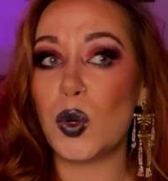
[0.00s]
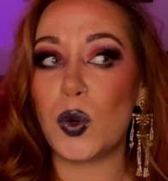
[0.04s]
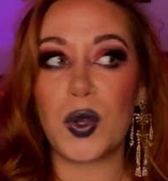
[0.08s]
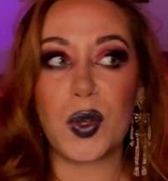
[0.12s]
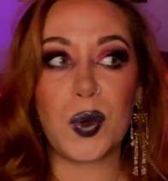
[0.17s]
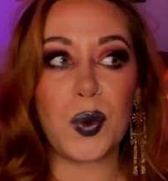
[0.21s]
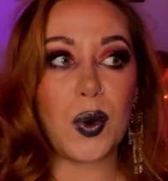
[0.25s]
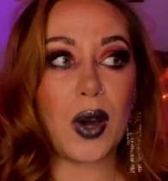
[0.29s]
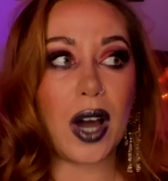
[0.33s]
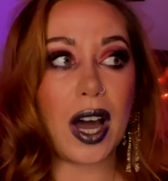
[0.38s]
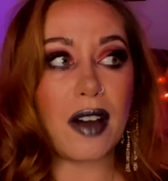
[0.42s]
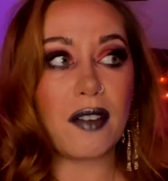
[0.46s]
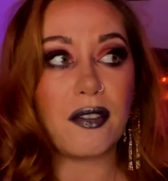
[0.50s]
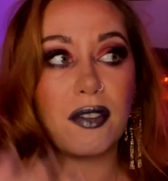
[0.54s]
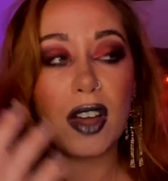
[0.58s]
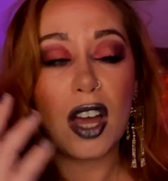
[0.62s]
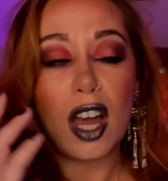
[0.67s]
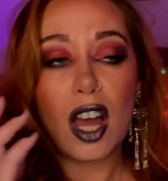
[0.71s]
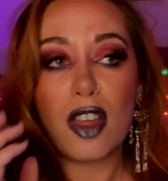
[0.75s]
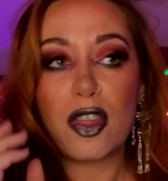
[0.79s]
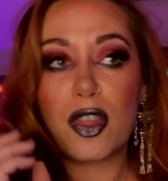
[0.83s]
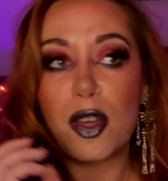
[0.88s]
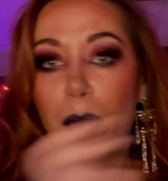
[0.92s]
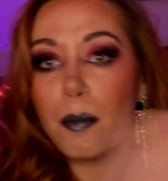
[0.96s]
You have
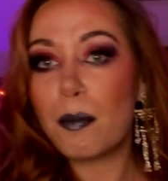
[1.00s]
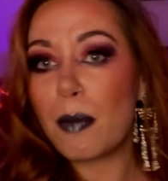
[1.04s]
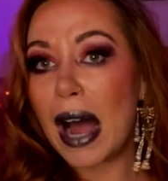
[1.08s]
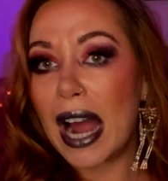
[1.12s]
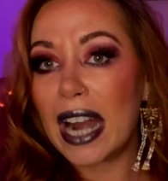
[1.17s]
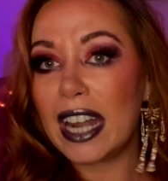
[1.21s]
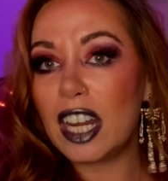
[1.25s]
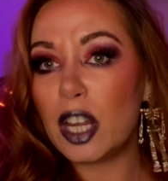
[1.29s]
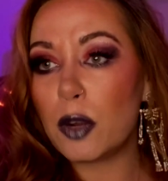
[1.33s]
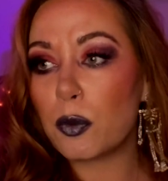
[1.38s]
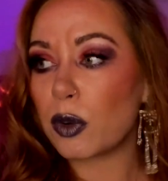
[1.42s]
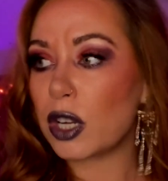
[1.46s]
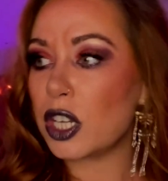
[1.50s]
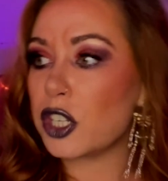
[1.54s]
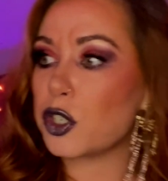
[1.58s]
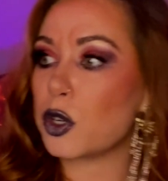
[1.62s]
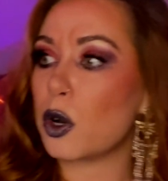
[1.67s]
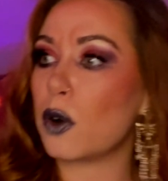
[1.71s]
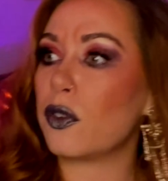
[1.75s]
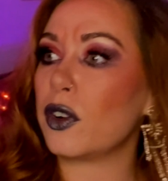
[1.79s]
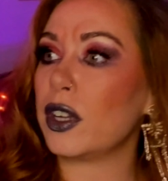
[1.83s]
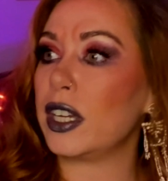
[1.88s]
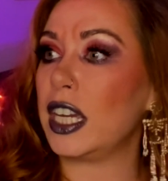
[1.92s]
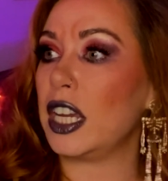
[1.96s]
the mighty rich
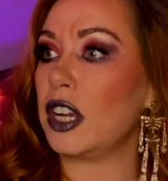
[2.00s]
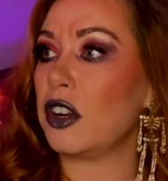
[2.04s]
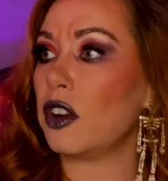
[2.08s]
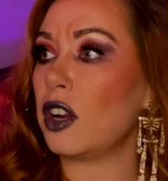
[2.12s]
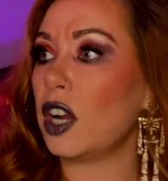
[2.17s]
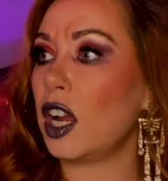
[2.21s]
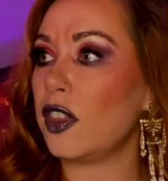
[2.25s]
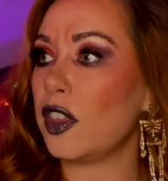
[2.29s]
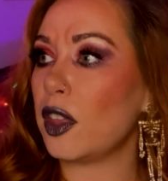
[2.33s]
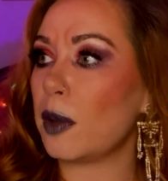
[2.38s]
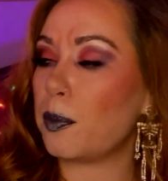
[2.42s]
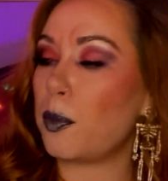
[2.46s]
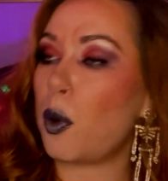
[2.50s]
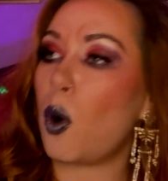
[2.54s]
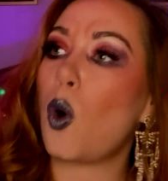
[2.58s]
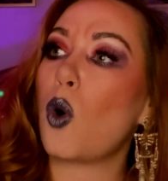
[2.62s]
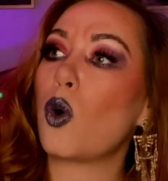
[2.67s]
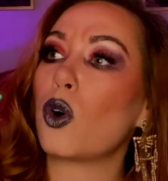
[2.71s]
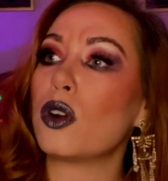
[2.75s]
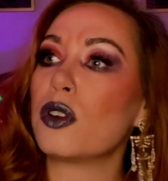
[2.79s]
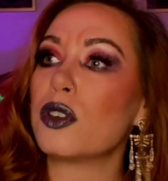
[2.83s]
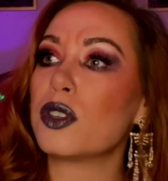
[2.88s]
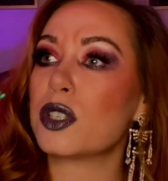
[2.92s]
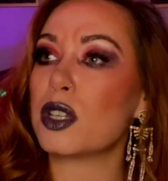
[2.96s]
over here and the
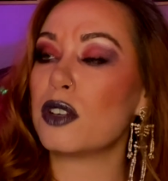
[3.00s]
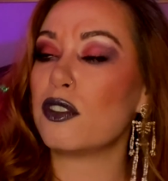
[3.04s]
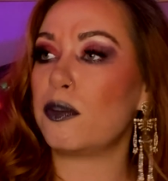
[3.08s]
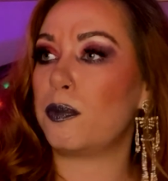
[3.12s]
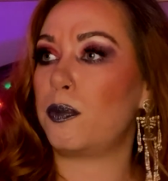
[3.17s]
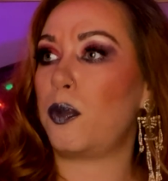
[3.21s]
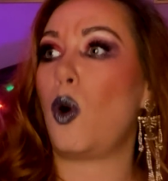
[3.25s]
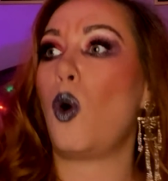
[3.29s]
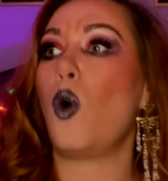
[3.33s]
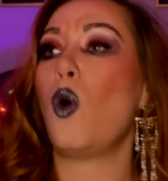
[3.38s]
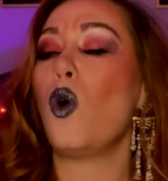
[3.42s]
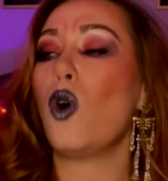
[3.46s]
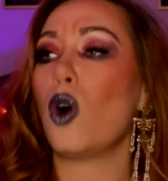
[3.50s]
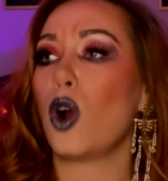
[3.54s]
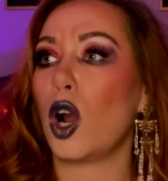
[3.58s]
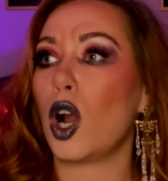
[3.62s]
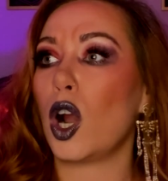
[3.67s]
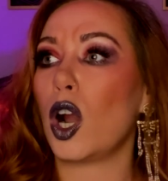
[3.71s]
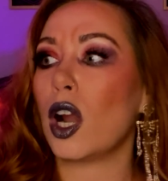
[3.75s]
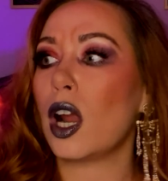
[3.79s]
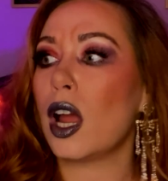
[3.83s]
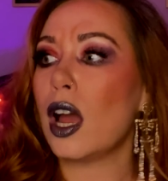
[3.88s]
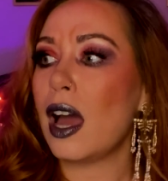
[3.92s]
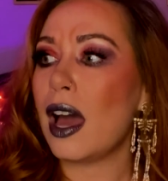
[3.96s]
poorest of
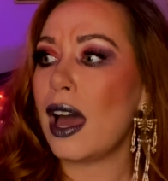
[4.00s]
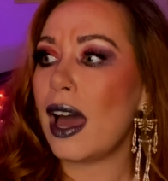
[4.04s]
poor.